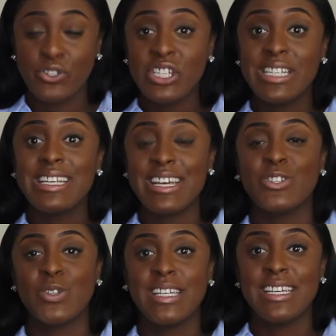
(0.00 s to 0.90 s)
She
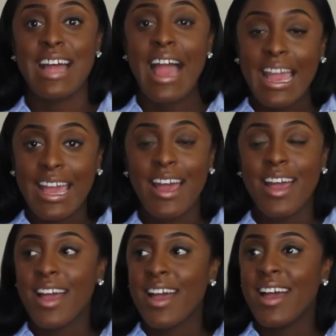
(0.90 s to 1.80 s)
literally like
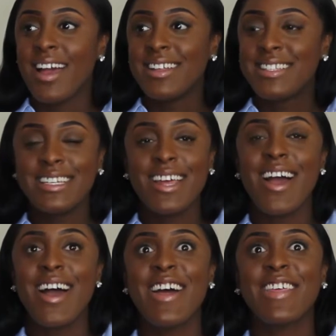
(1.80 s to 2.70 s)
did
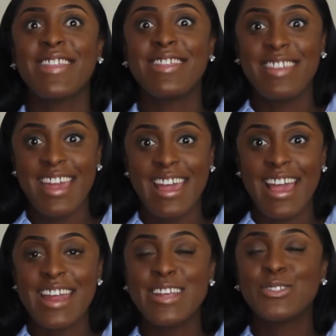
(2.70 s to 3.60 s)
her thing,
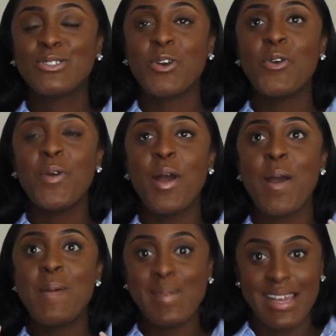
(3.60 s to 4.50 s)
and it's so
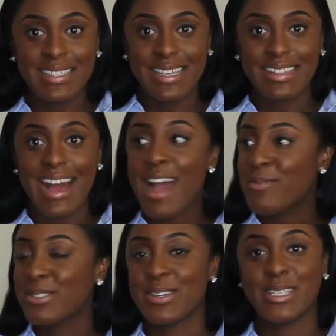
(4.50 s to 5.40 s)
amazing that I
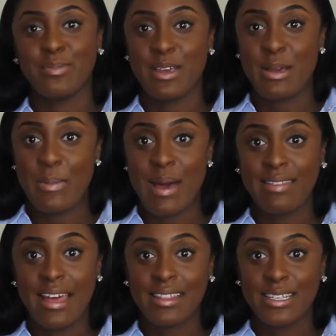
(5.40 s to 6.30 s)
was going to speak about
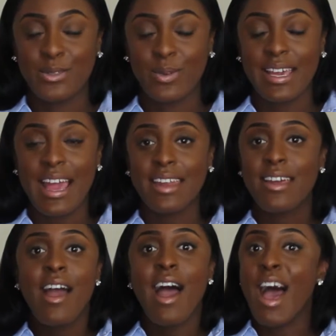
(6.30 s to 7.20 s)
that this week, and
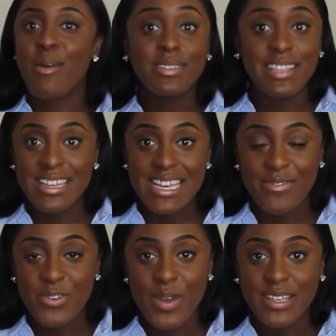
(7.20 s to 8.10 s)
I was going to give
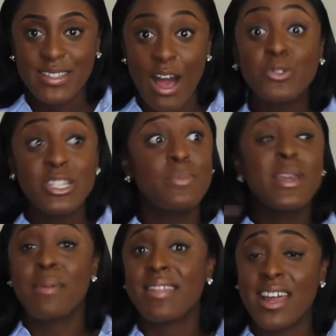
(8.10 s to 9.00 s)
you I was going to speak
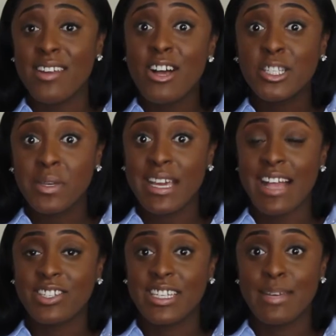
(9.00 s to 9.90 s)
about that last week
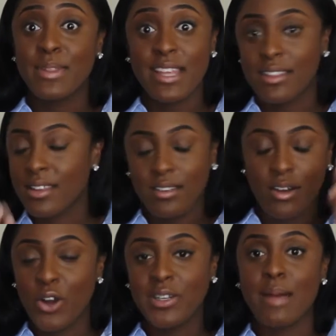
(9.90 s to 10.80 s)
actually, but then the
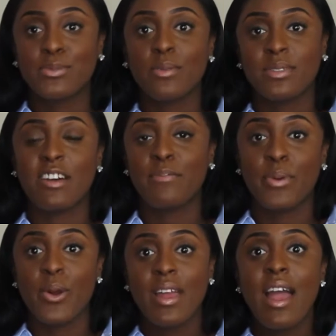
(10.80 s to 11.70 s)
whole laptop stuff
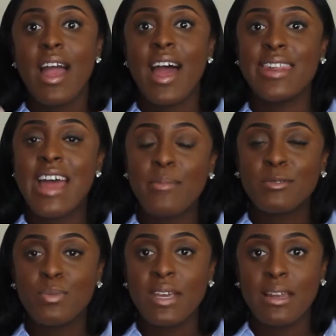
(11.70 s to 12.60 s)
broke, and now I'm
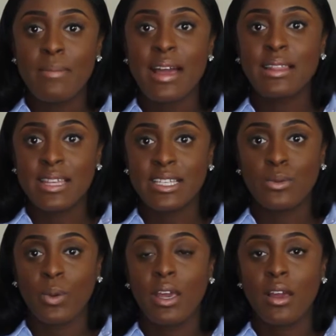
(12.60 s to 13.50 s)
speaking about it this
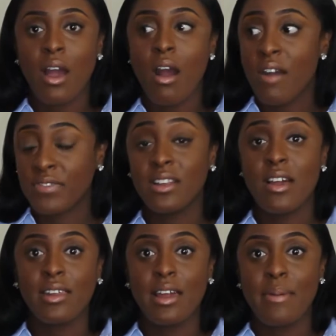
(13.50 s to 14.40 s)
week after
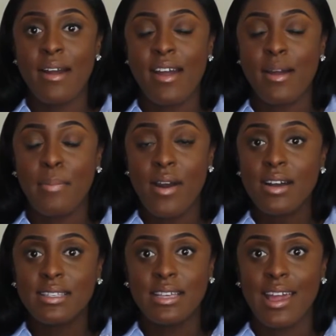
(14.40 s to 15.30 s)
learning about her
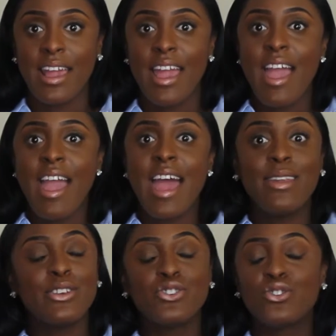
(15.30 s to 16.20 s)
passing. And
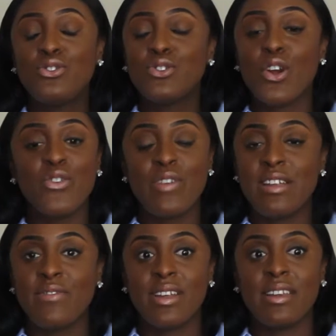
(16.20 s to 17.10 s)
it's just so
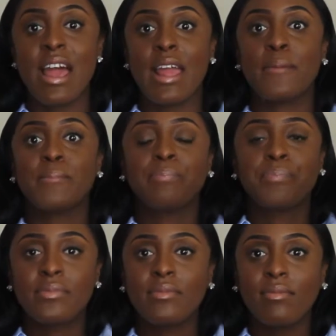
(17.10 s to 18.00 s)
relevant. Like,
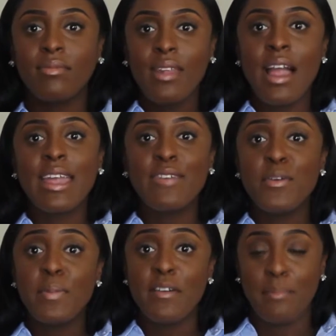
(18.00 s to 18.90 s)
I give you a
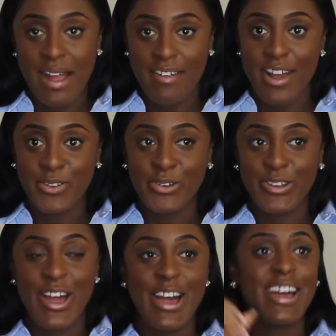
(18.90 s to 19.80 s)
bit of background on
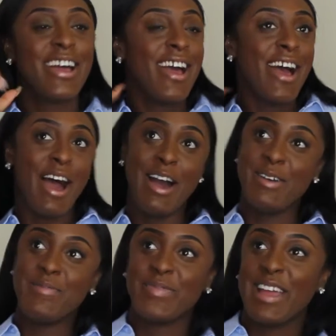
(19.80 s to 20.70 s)
her.
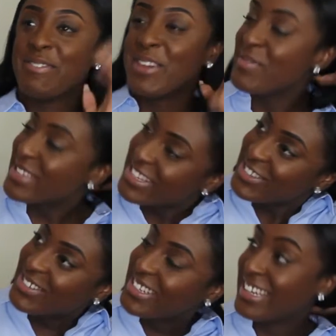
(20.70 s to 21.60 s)
Reem is
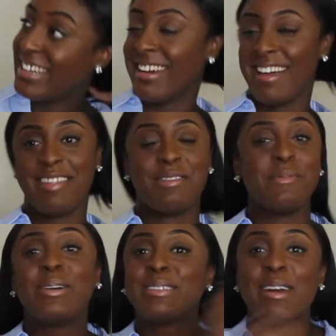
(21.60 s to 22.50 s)
literally the
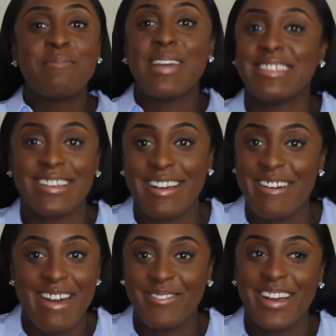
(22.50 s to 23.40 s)
most amazing girl
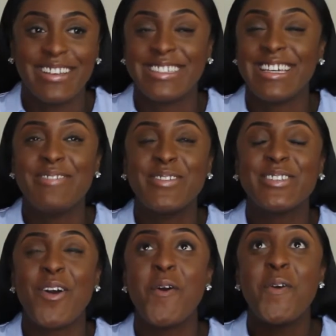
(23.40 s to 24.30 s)
ever. She was
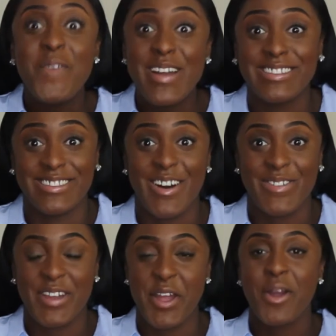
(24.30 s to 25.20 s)
always
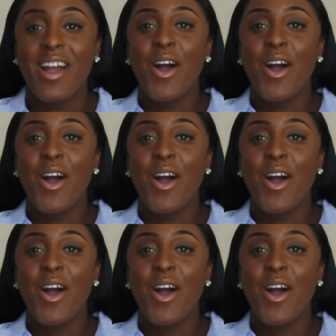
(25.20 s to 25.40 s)
laughing,